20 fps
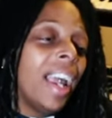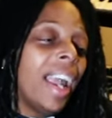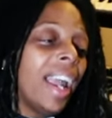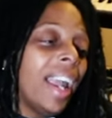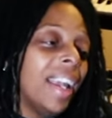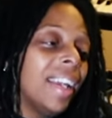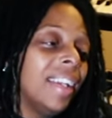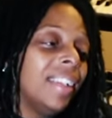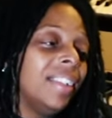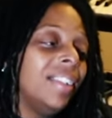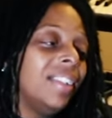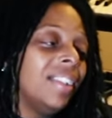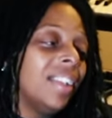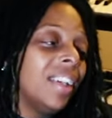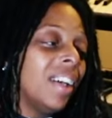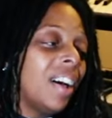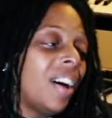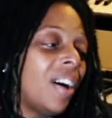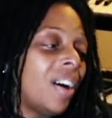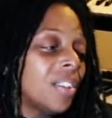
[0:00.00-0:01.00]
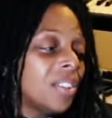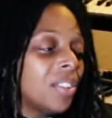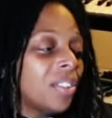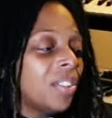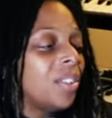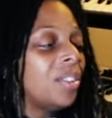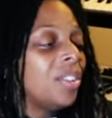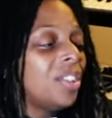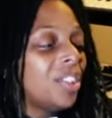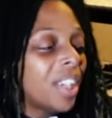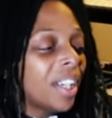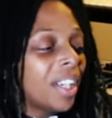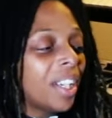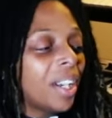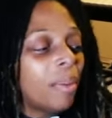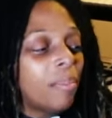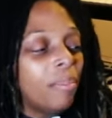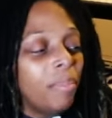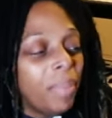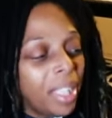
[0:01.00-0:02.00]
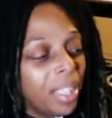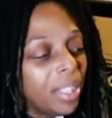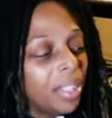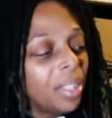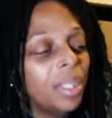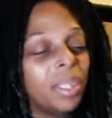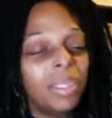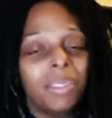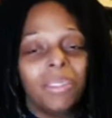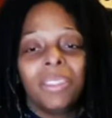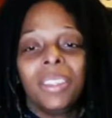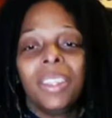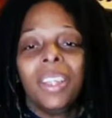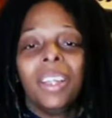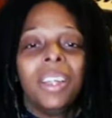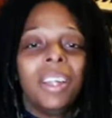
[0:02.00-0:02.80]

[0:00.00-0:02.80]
and uh, also check out Meat Loaf,